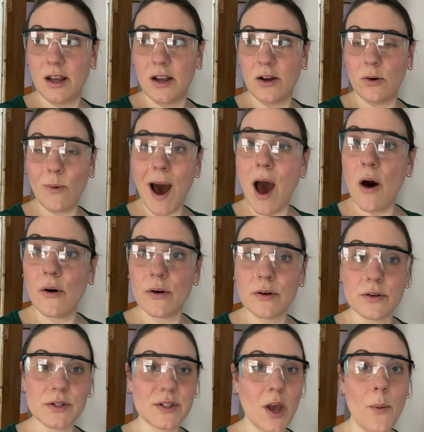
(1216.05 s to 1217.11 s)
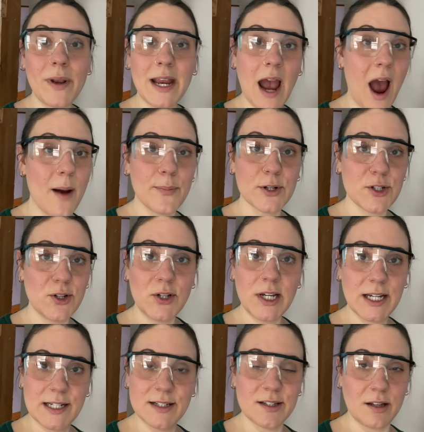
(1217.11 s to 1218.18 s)
Wow, so many
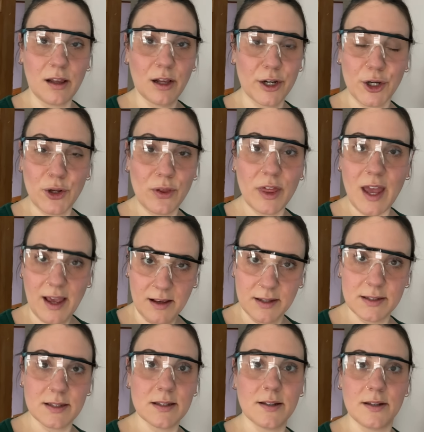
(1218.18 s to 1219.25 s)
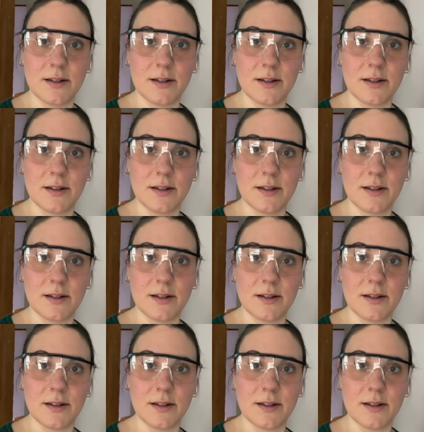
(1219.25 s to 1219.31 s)
opportunities to learn new things.